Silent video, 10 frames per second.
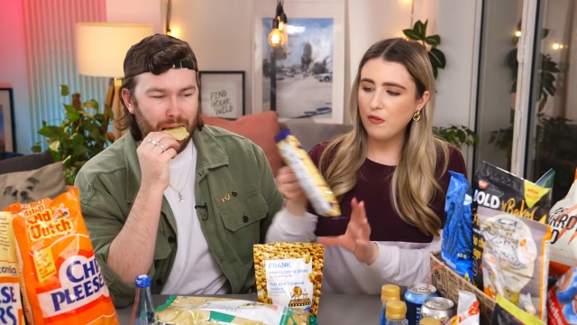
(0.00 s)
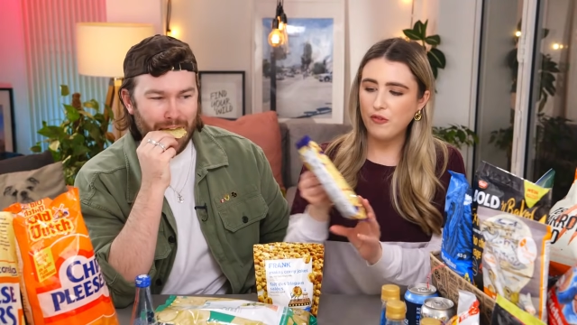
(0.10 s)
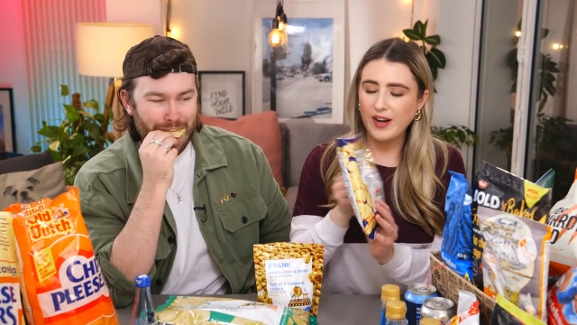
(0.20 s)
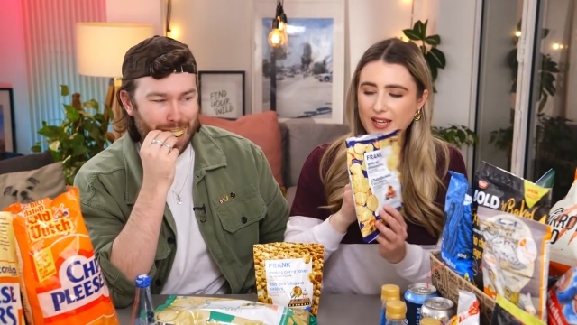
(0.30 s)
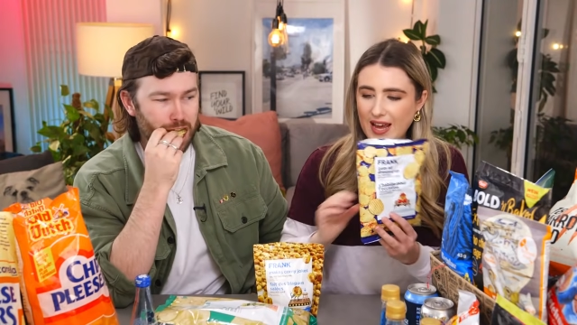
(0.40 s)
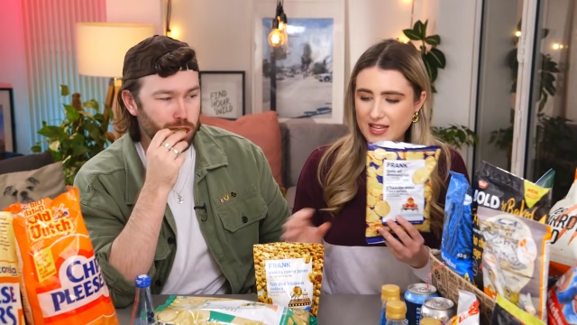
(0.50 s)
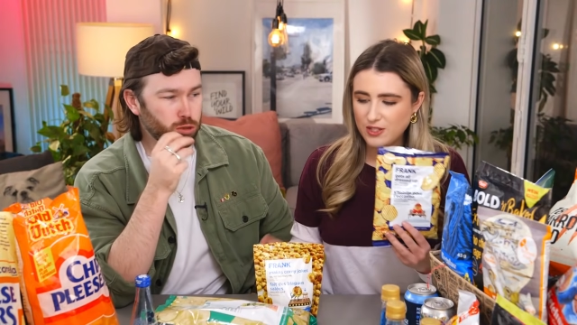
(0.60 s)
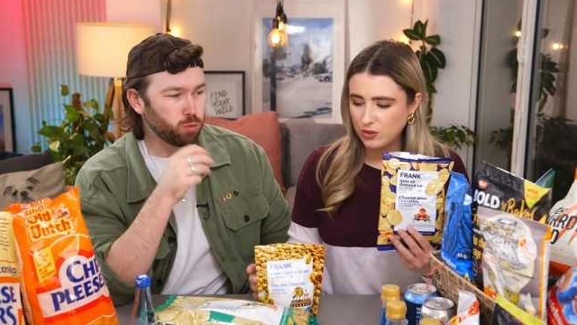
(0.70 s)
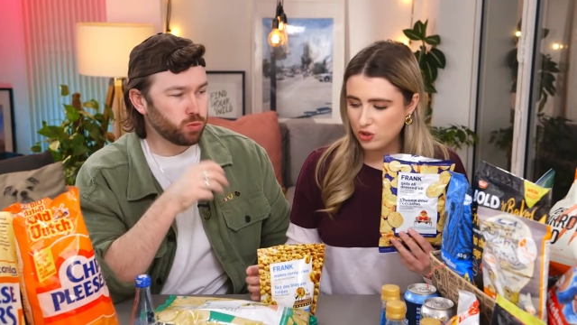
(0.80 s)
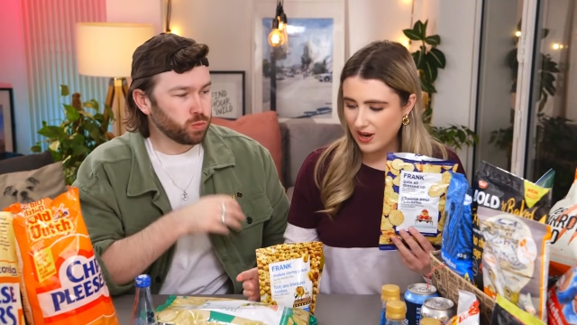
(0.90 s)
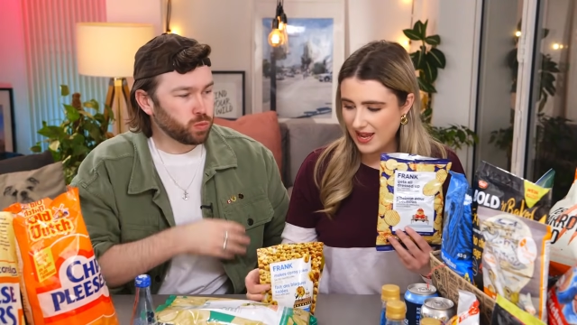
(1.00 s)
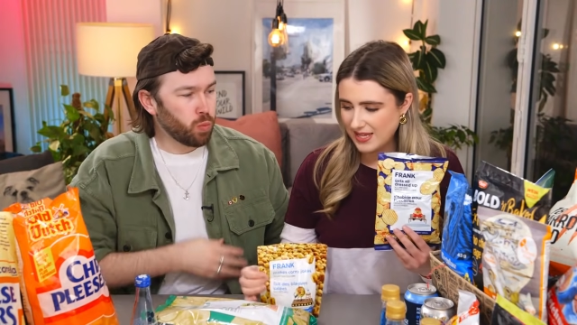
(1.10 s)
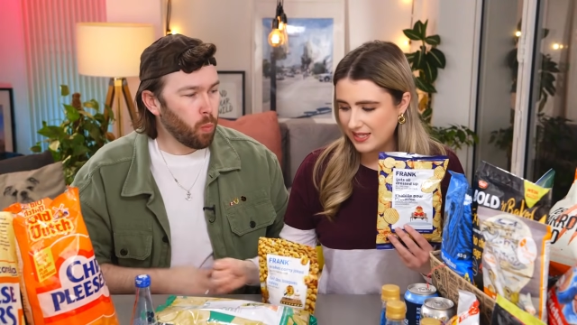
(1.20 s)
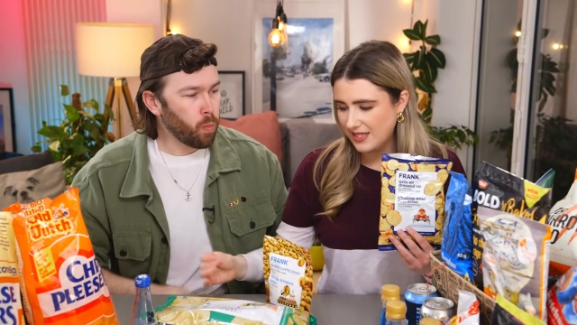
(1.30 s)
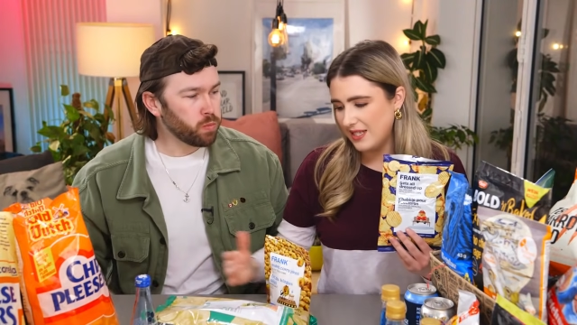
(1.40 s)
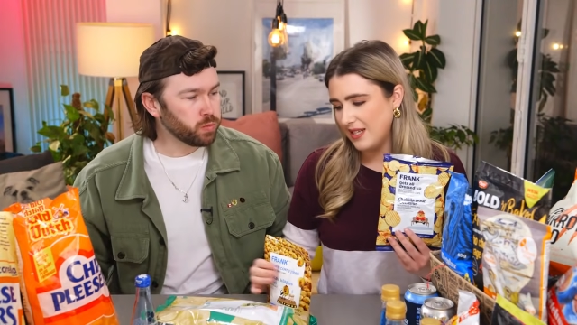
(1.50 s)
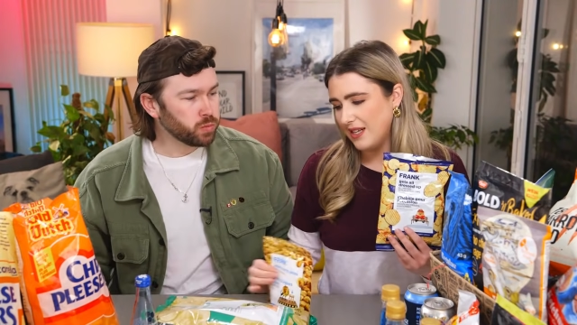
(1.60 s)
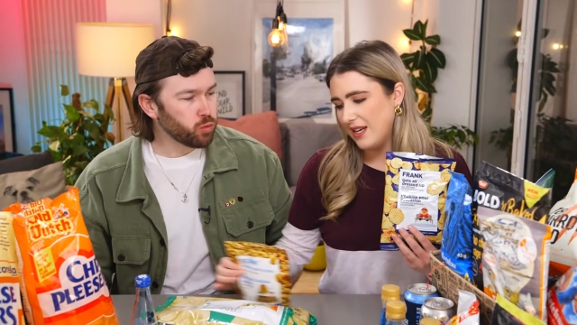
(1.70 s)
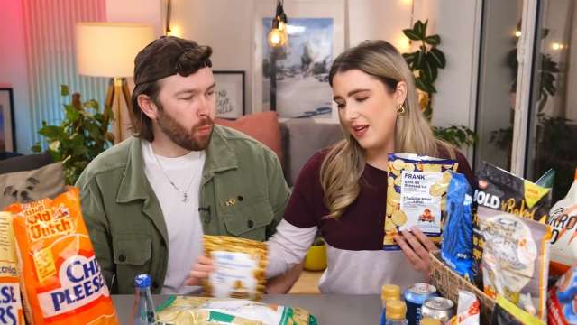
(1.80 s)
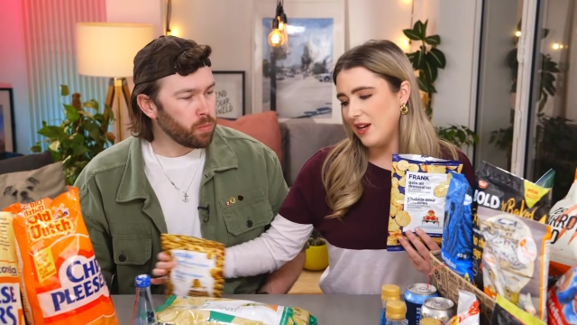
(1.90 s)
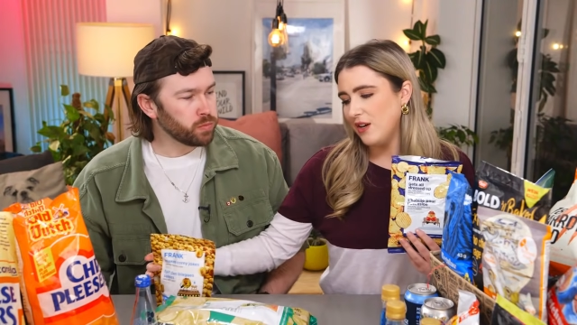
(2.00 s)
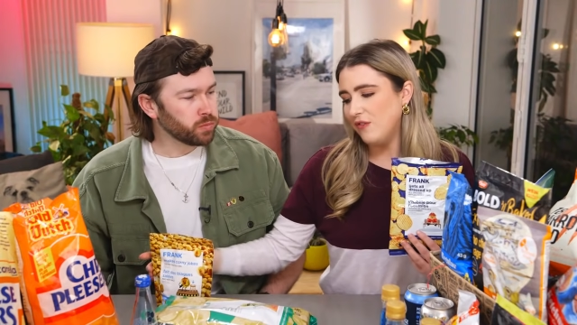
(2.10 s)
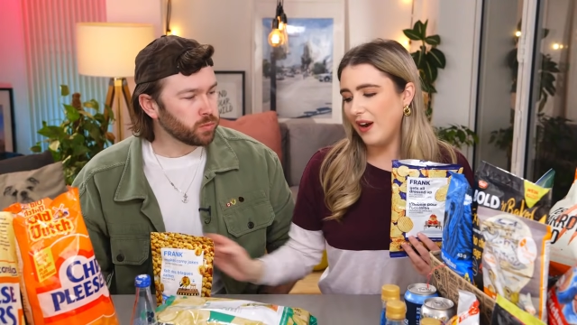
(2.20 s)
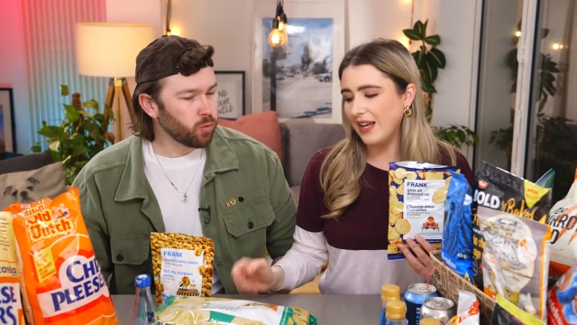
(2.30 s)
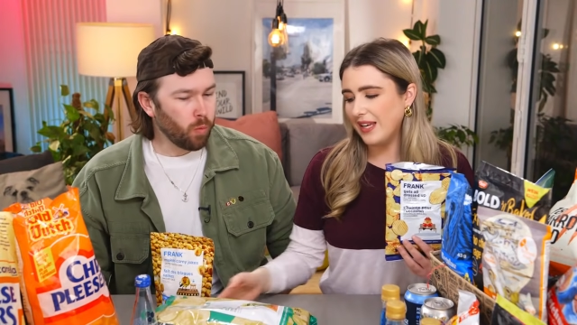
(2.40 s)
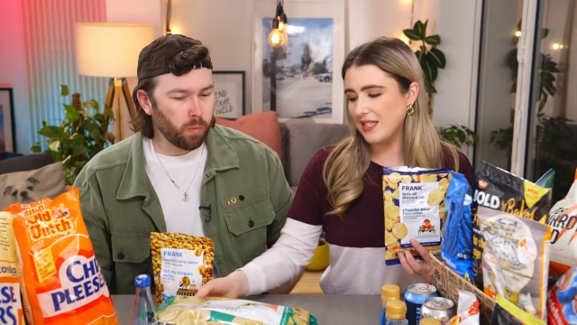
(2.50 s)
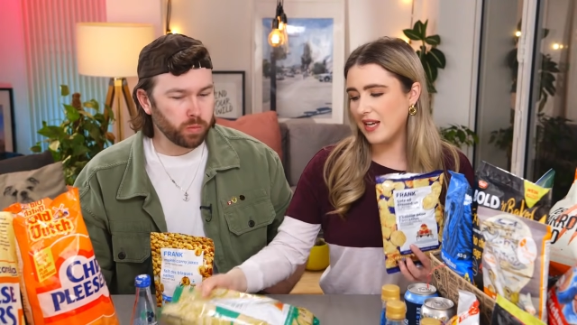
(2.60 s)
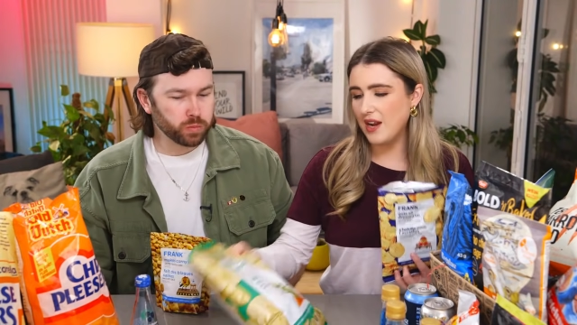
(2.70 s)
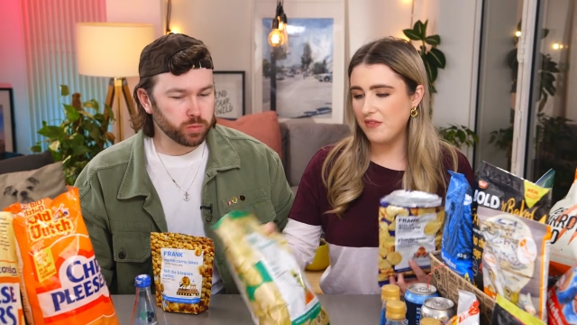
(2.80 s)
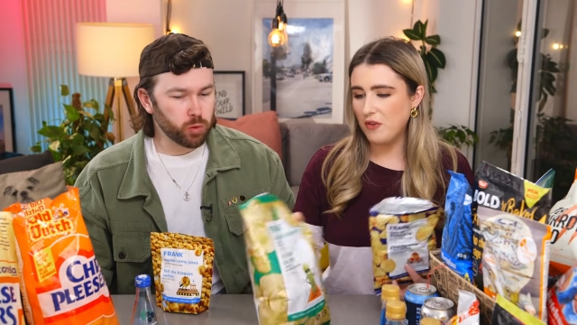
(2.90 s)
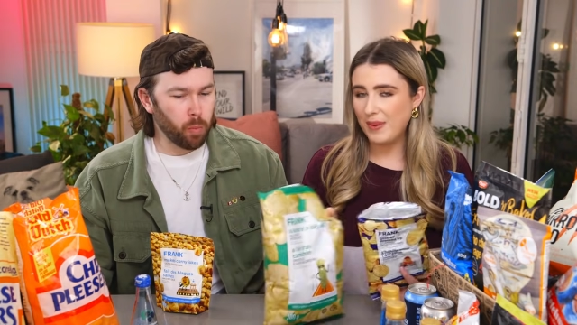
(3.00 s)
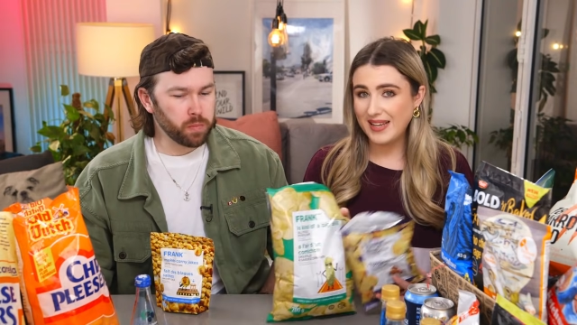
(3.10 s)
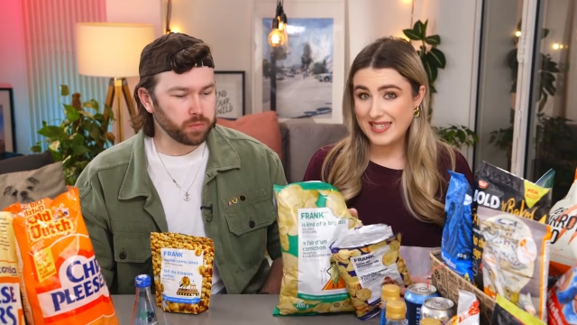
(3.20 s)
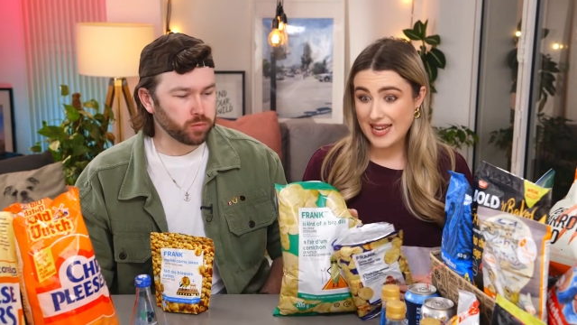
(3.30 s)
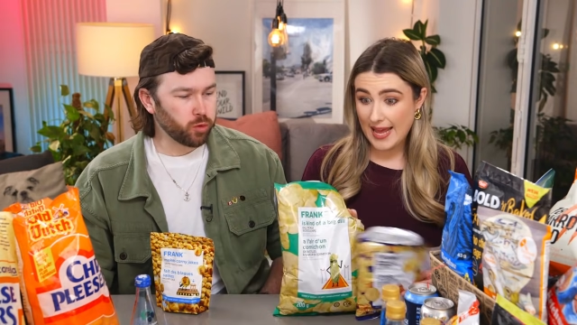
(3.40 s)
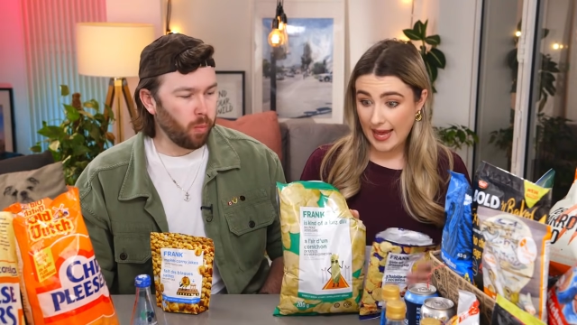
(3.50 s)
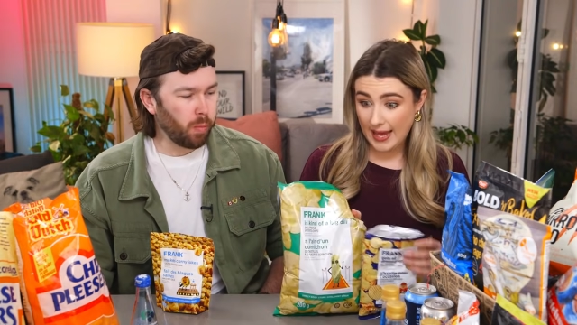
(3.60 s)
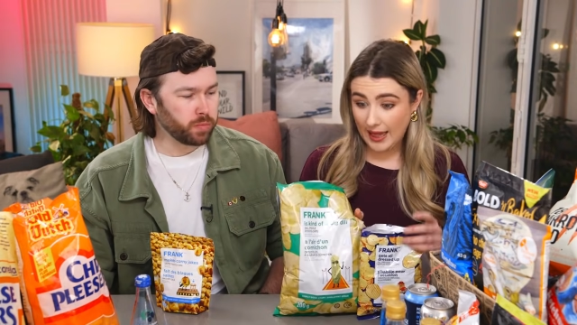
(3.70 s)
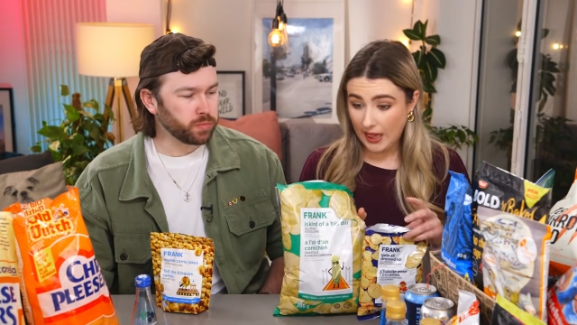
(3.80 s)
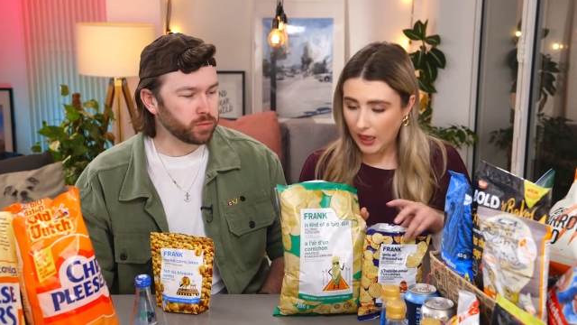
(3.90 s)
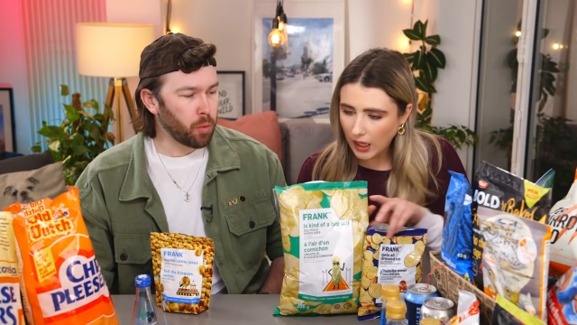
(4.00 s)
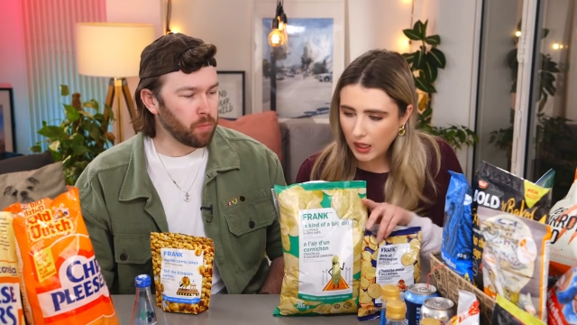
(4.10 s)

Speaker 1: Frank gets all dressed. Frank is kind of a big deal.